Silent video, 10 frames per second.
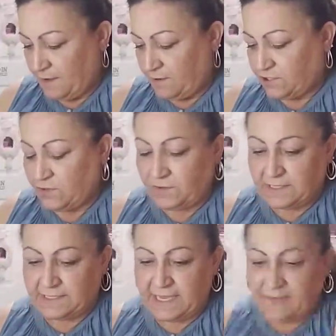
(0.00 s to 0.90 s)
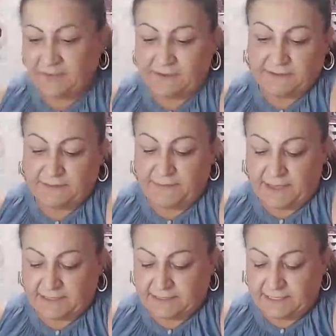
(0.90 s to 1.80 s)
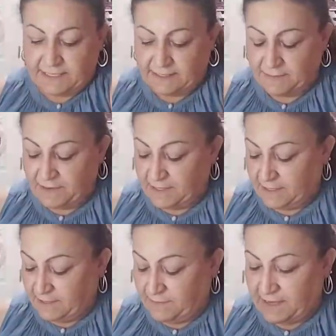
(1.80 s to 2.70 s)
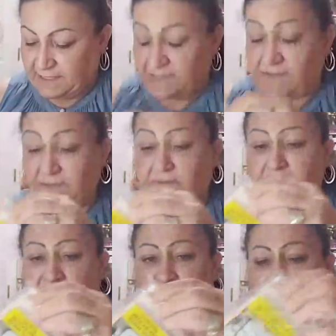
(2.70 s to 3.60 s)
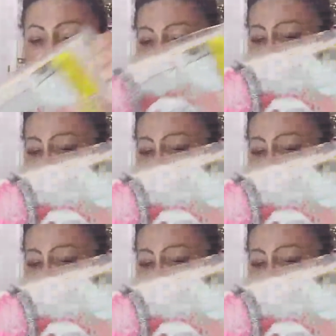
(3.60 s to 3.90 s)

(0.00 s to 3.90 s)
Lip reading: Let me show you the stamp because the magazine, I mean, the magazines are really good.